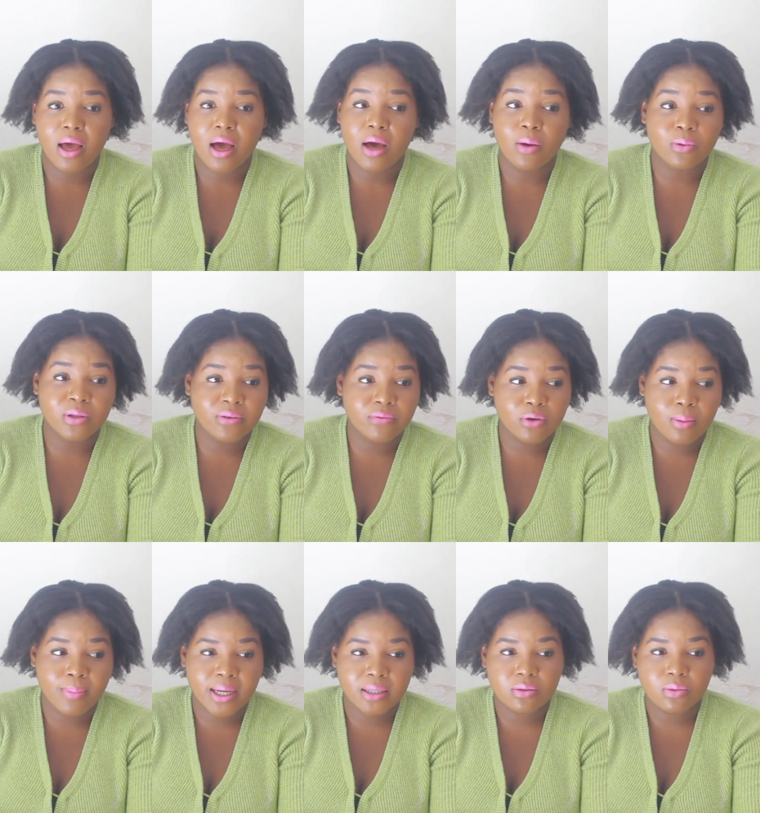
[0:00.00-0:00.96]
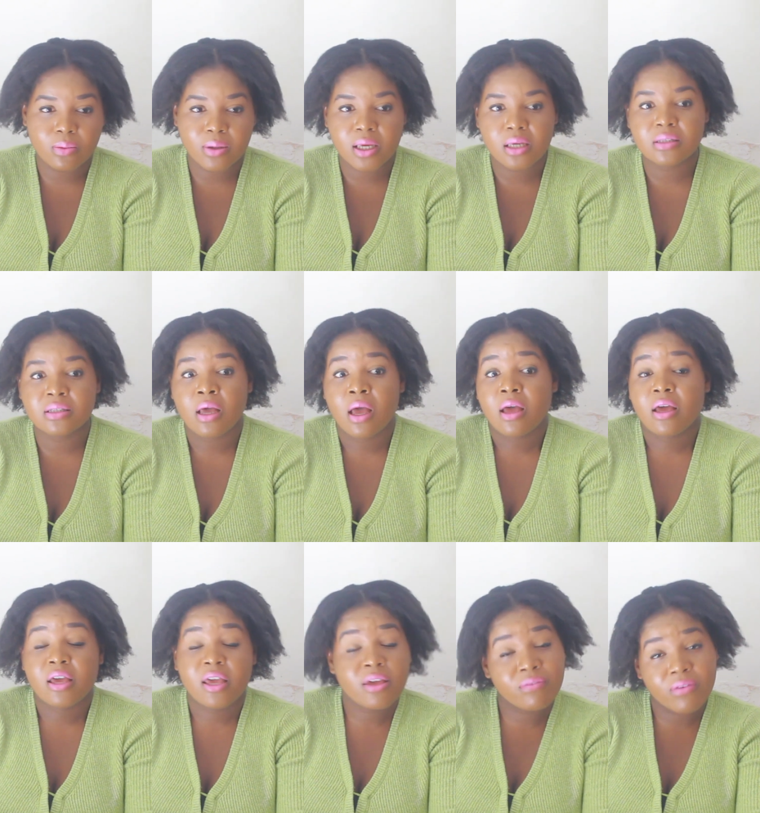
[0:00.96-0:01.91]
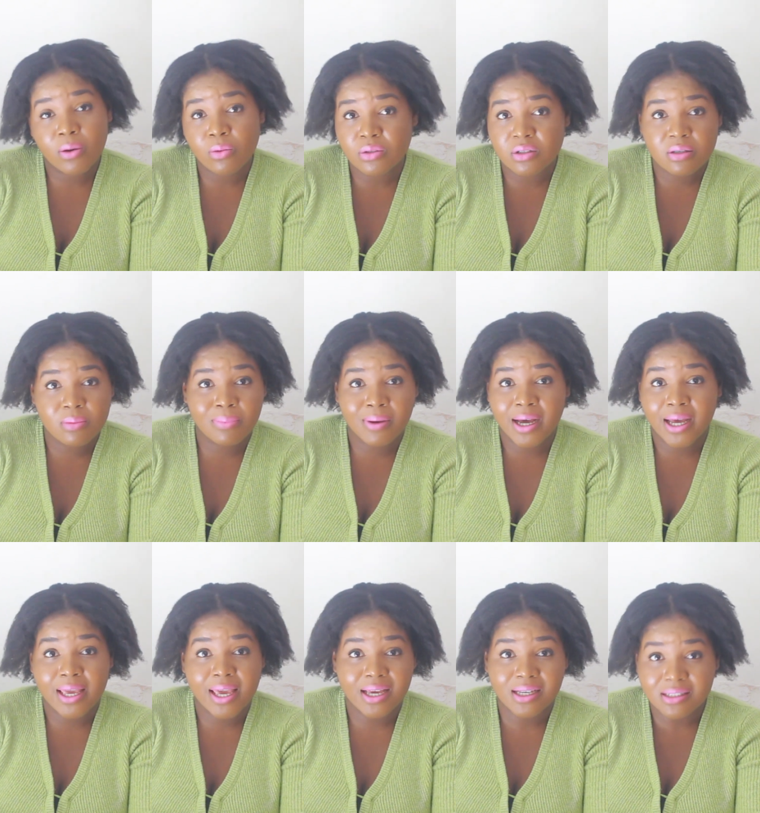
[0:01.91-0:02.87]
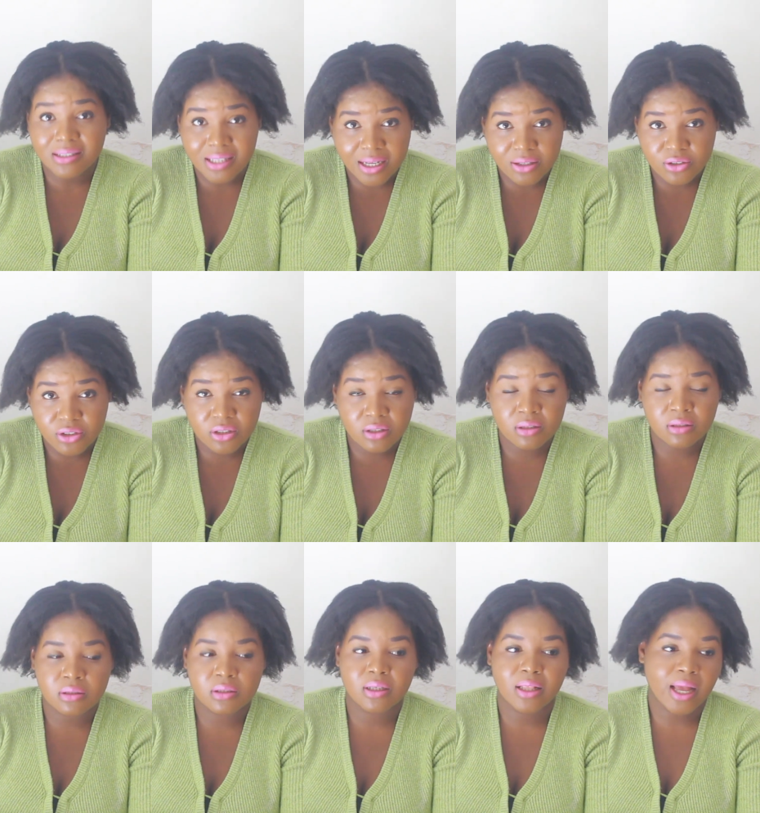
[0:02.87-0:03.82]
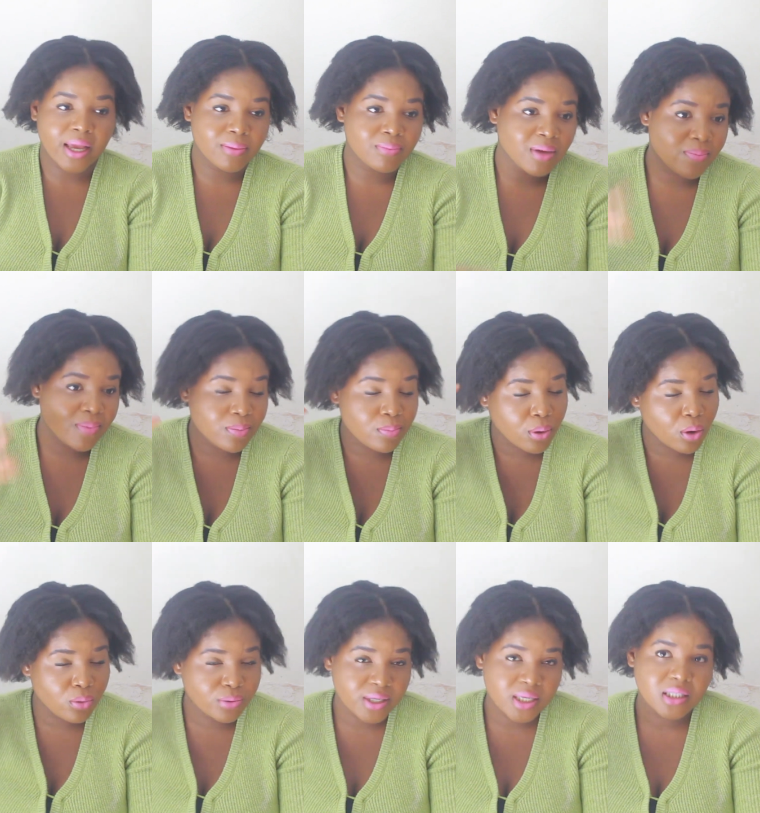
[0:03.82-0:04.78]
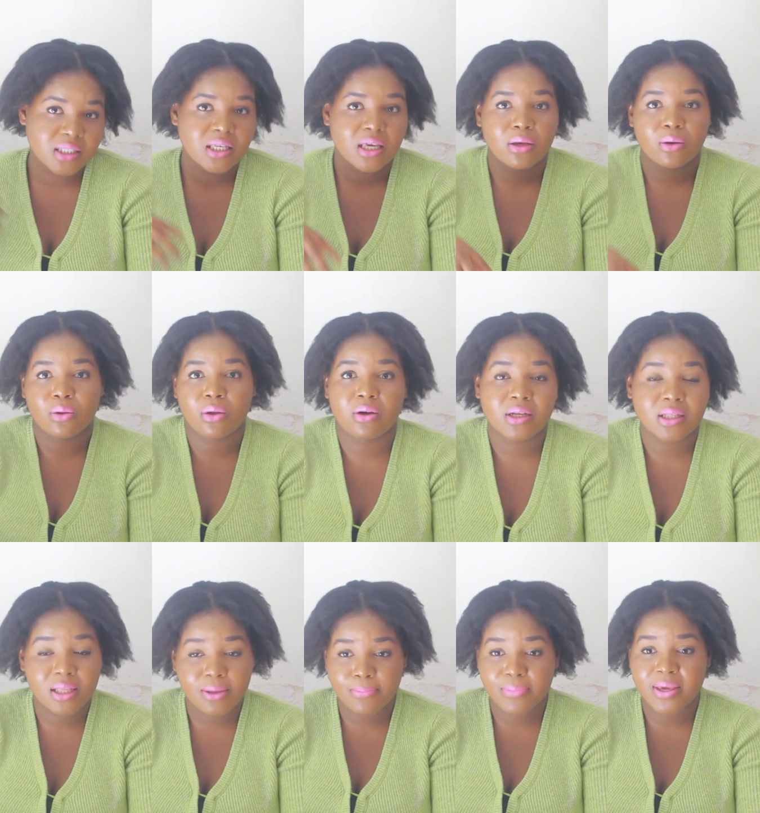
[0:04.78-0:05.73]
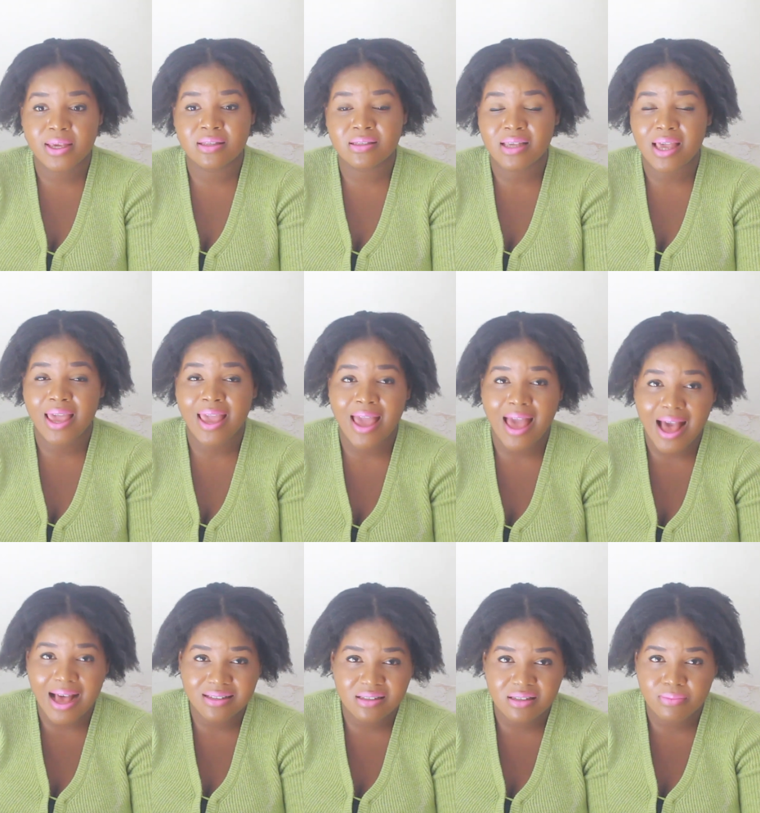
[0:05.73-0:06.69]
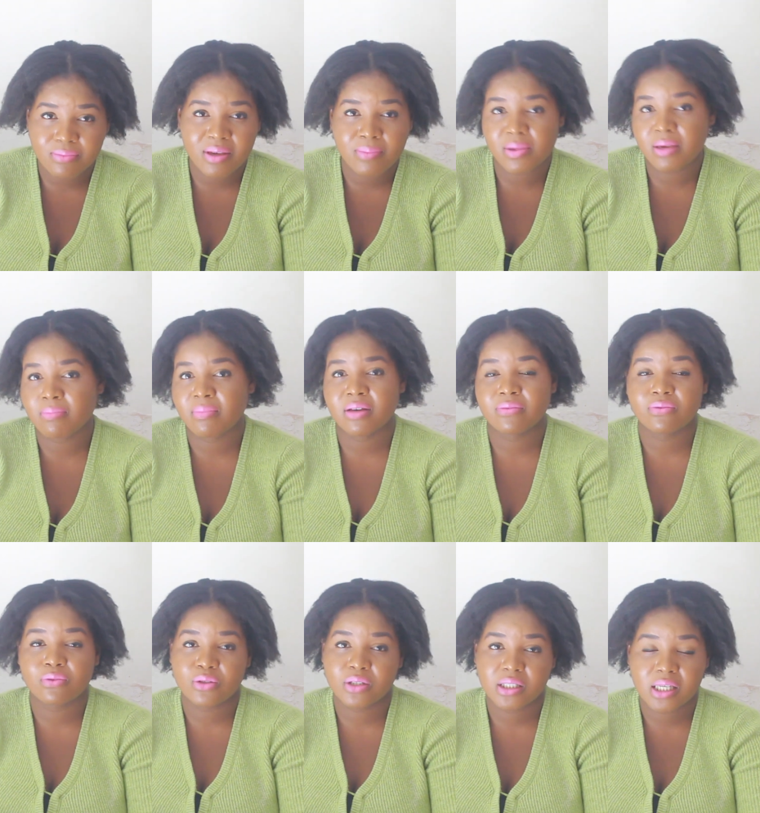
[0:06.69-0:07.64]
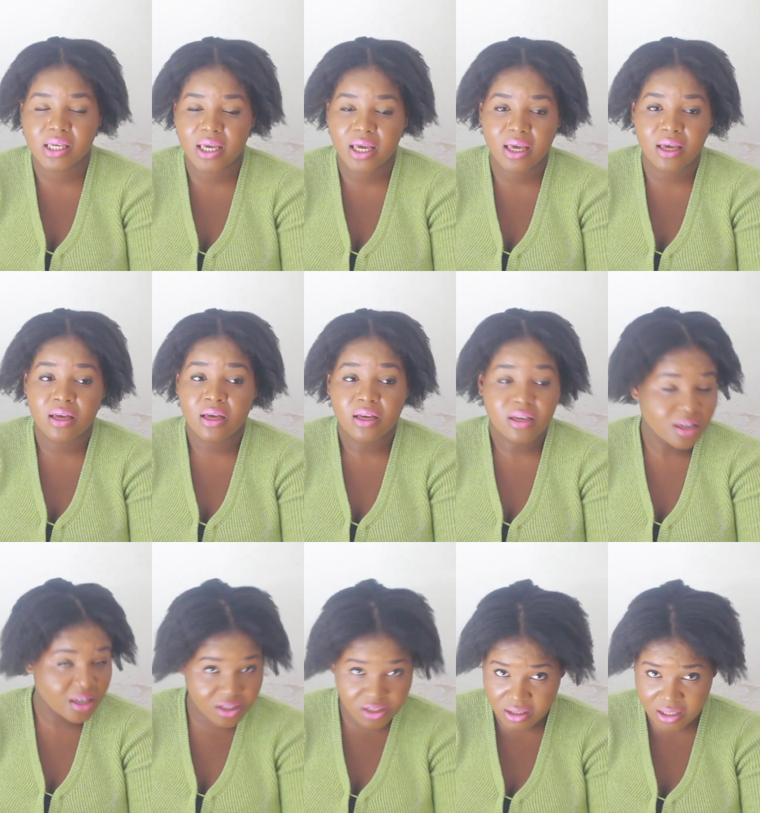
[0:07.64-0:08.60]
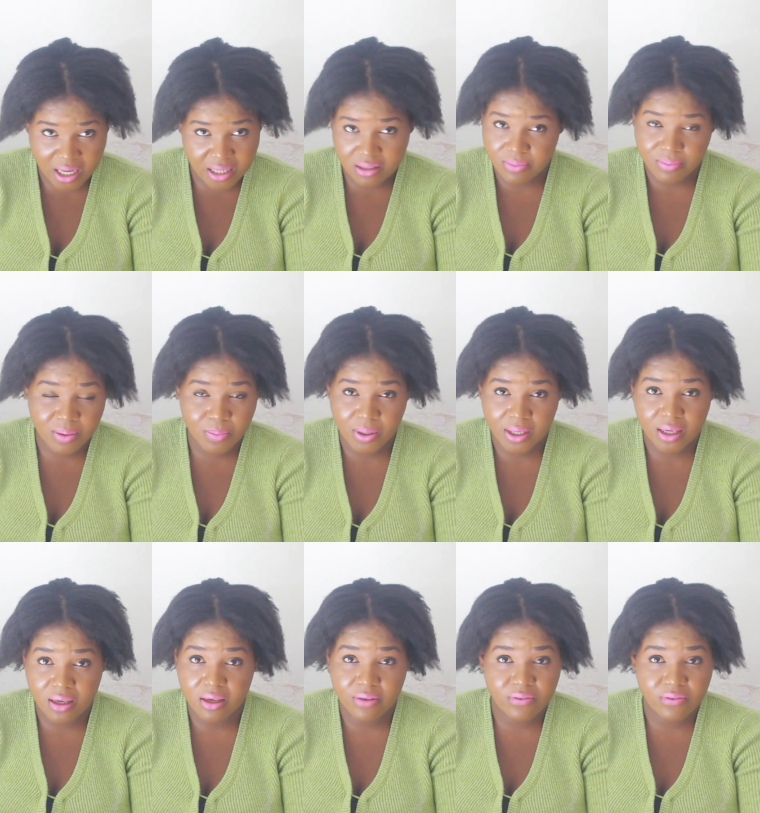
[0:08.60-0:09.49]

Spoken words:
I will never go back to wigs. If I was to buy extensions, like maybe ponytail or clip-ins, it has to mimic my 4C hair. It just has to mimic it.